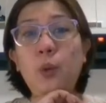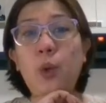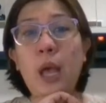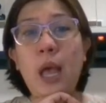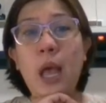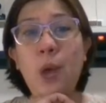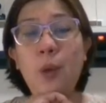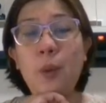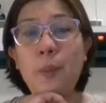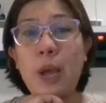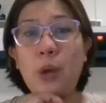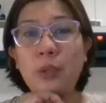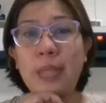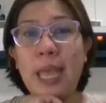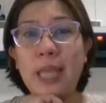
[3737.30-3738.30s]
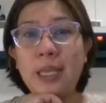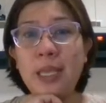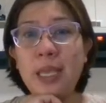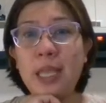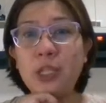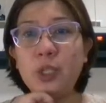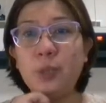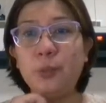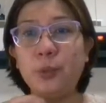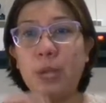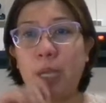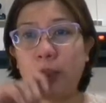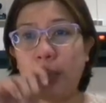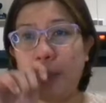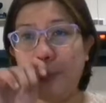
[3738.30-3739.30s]
how about adding and
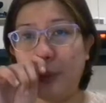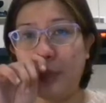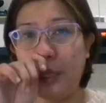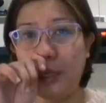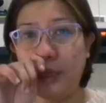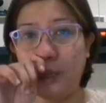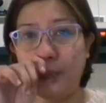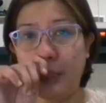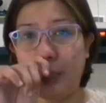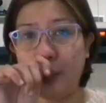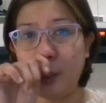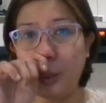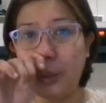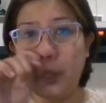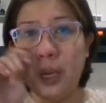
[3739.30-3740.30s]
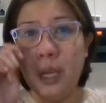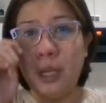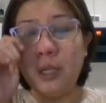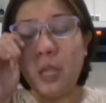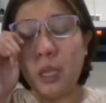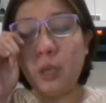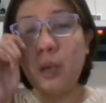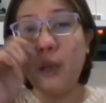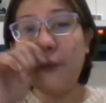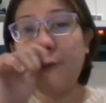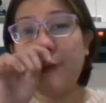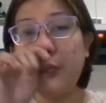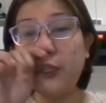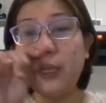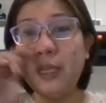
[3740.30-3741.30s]
subtracting polynomials? So the
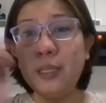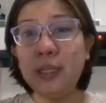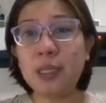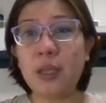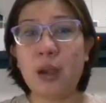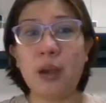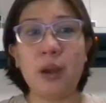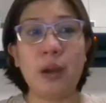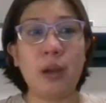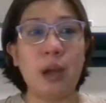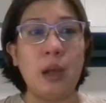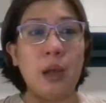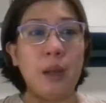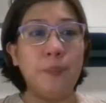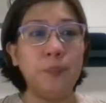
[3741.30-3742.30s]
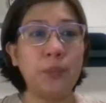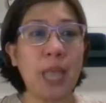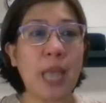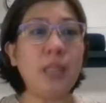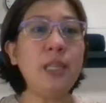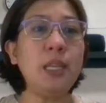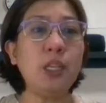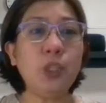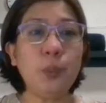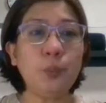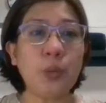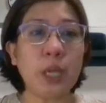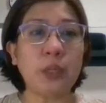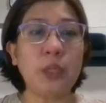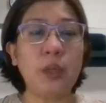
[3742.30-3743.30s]
coefficients are the adding and
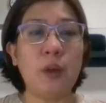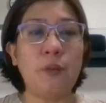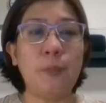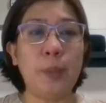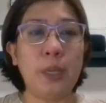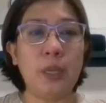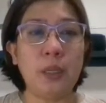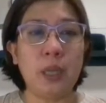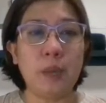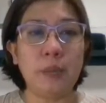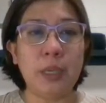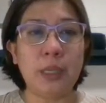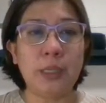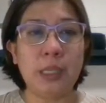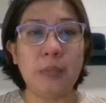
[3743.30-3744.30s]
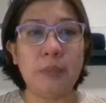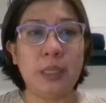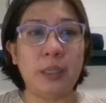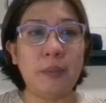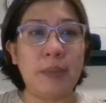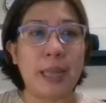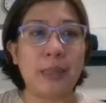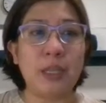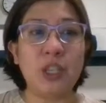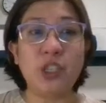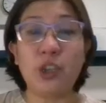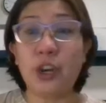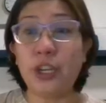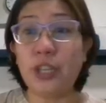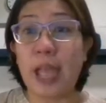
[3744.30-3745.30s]
subtracting of polynomials in mathematics
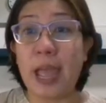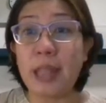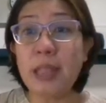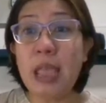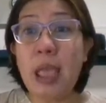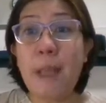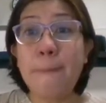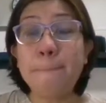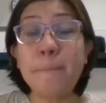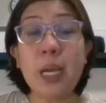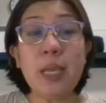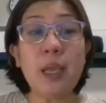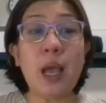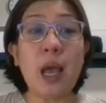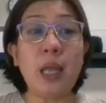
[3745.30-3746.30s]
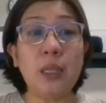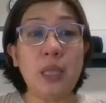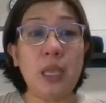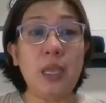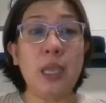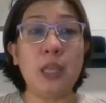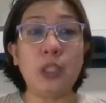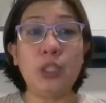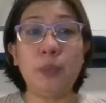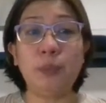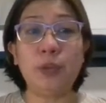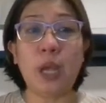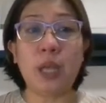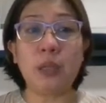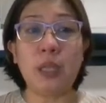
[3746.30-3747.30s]
are done by adding and
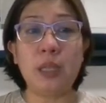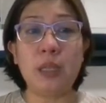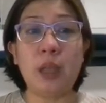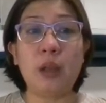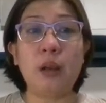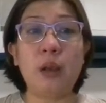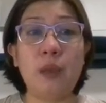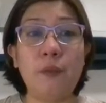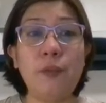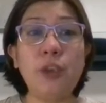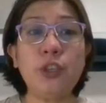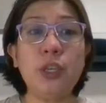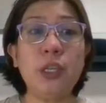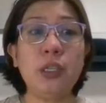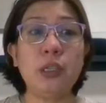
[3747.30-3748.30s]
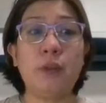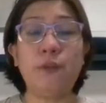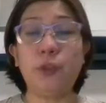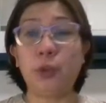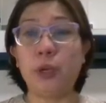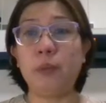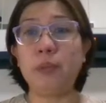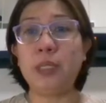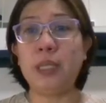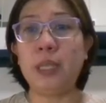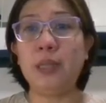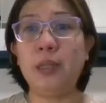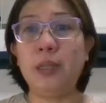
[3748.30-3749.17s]
subtracting the coefficients of terms in